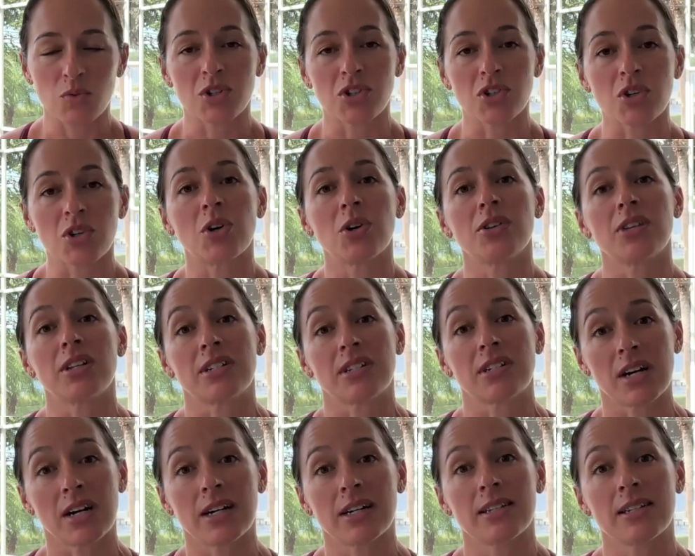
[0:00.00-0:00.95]
which are the
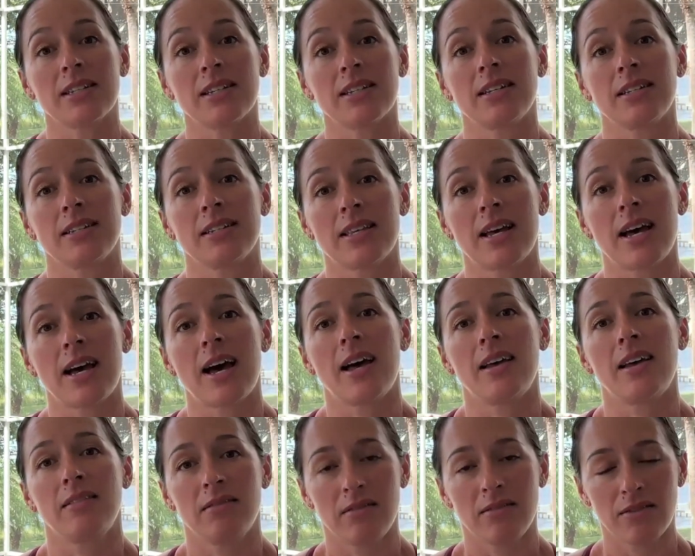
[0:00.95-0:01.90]
toxins
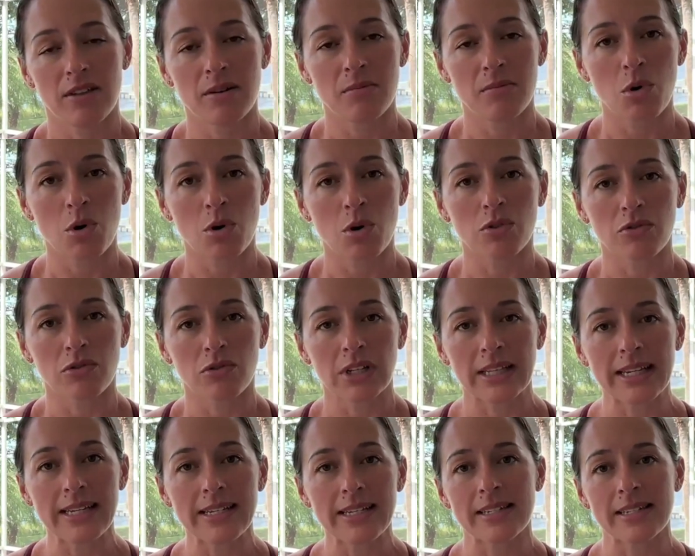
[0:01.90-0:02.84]
that the mold
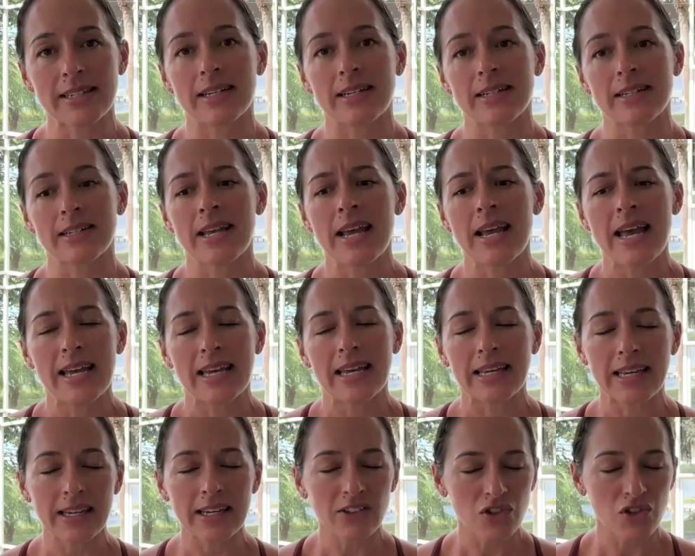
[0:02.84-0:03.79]
releases,
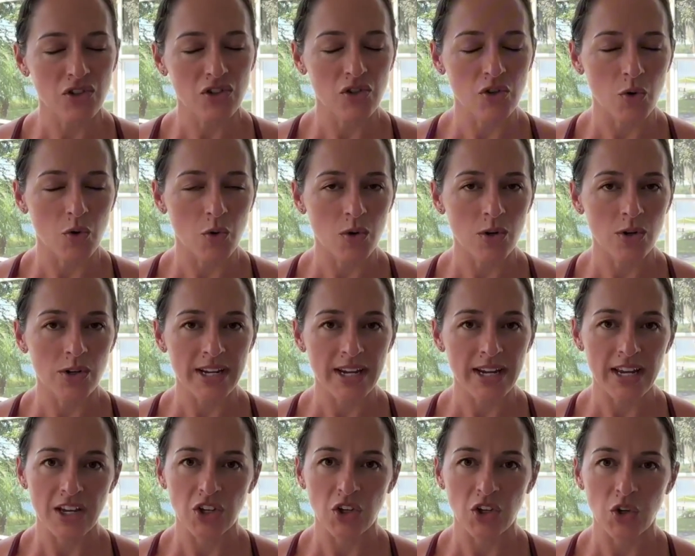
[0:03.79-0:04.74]
get stored
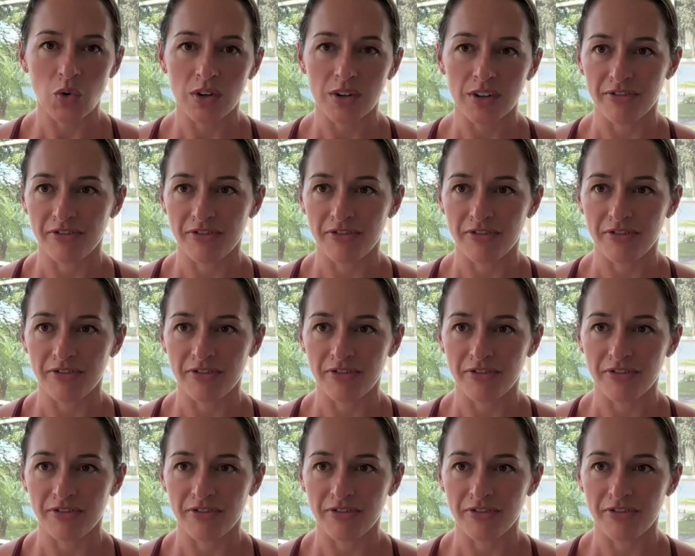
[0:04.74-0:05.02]
in your